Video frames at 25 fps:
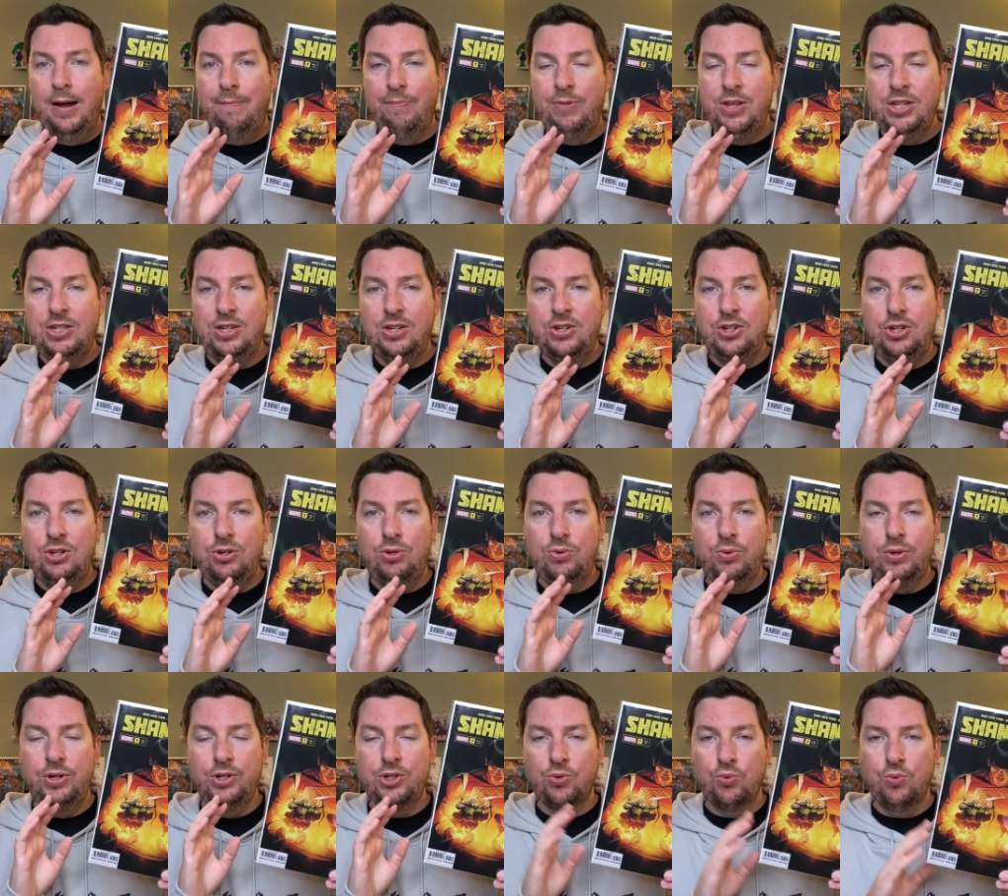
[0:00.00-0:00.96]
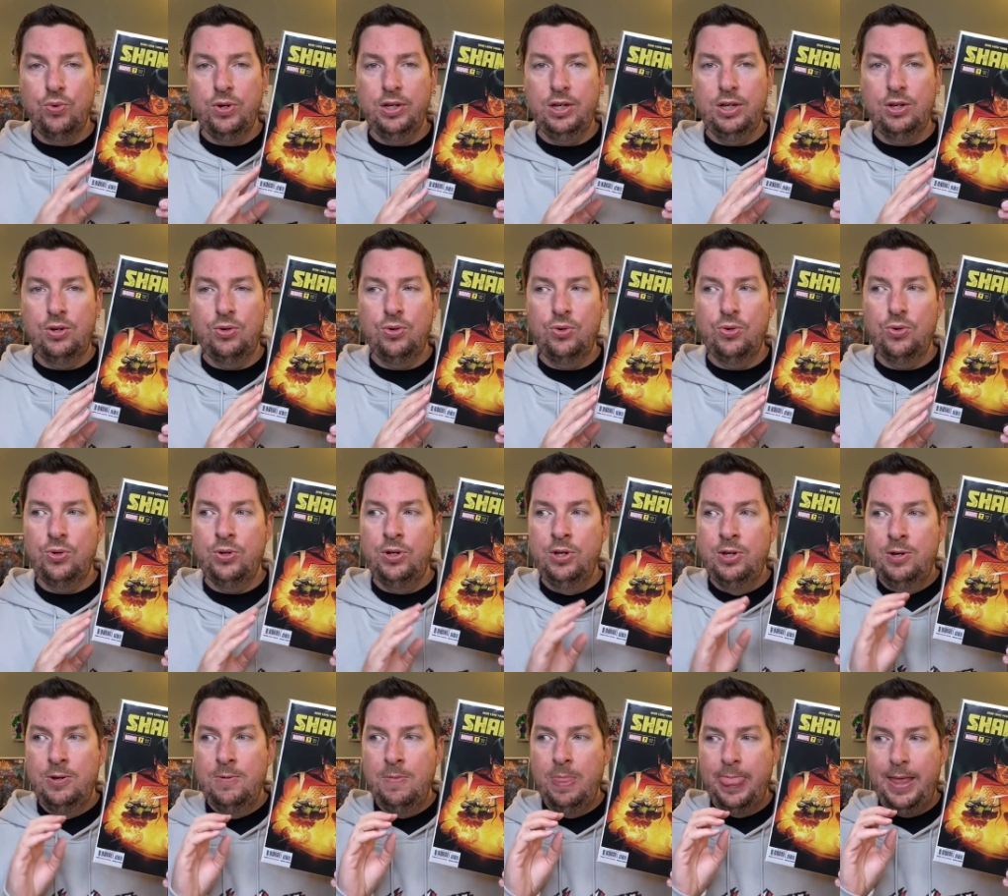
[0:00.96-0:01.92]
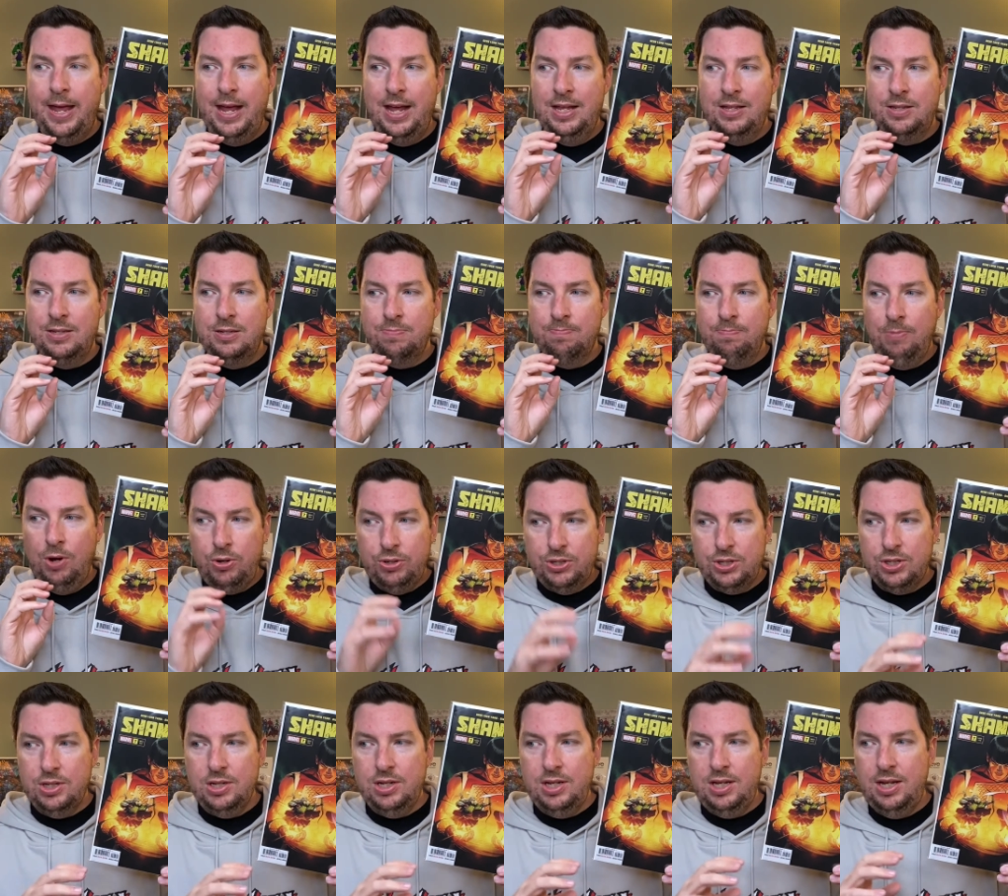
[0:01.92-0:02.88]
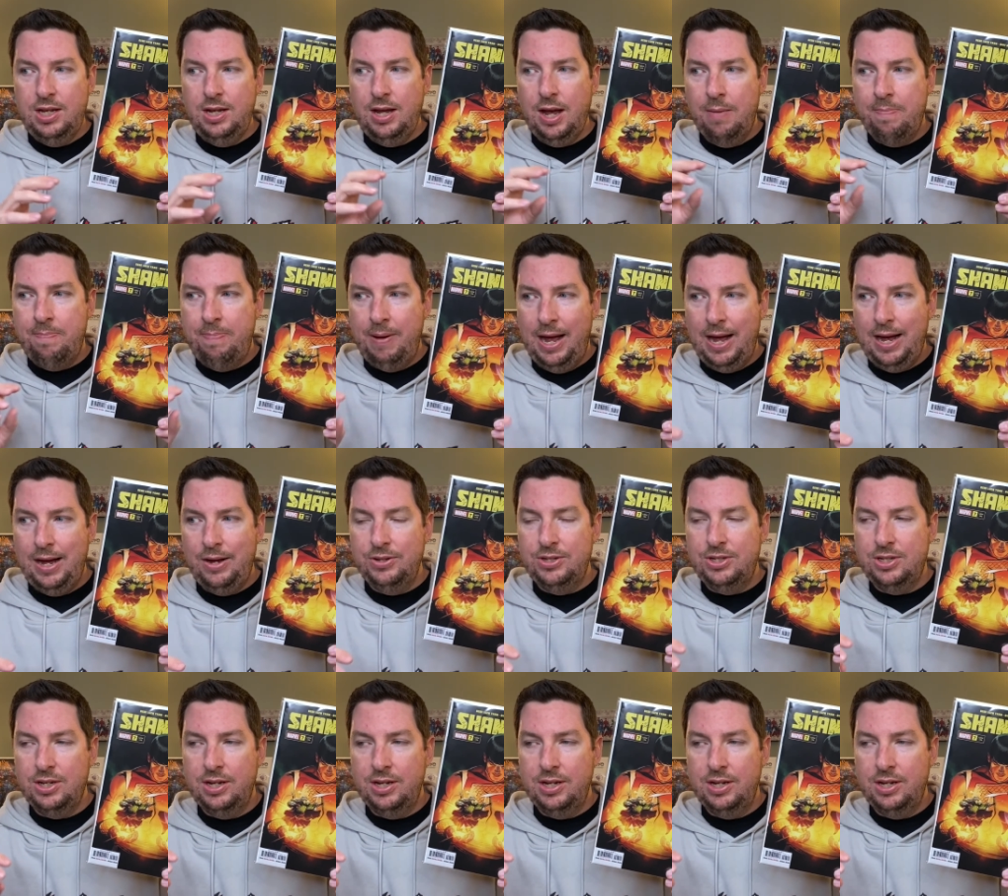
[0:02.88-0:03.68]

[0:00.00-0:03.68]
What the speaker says: This issue was really cool. It's mostly about